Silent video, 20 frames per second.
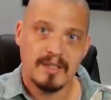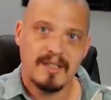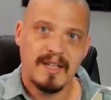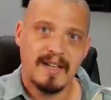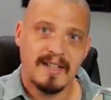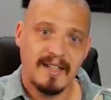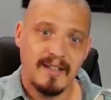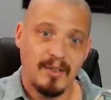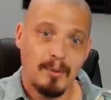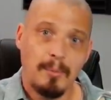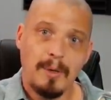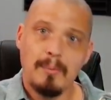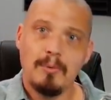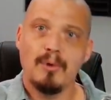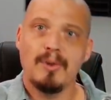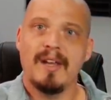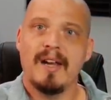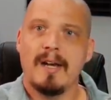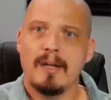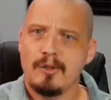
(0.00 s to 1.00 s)
attacking the
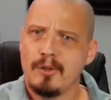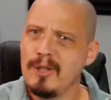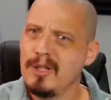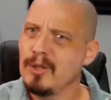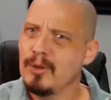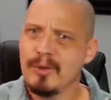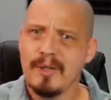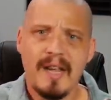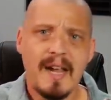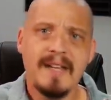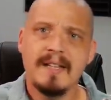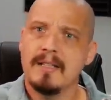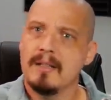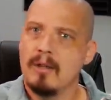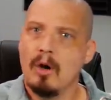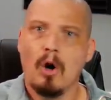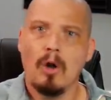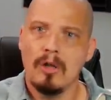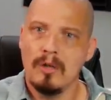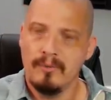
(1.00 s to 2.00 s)
people that actually
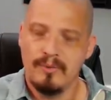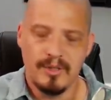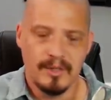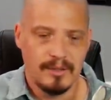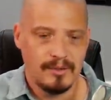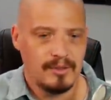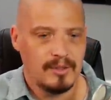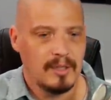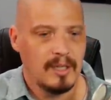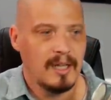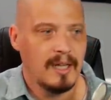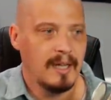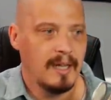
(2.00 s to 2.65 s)
created all of this.